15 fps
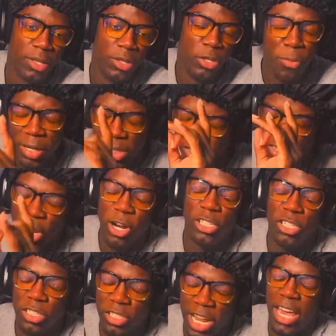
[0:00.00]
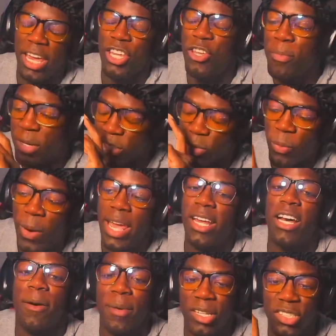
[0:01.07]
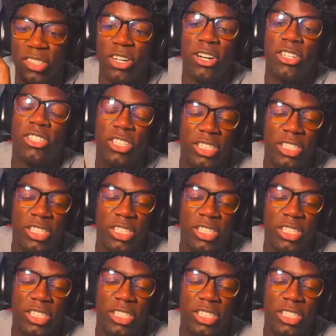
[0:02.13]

You must start your day. You must wake up and start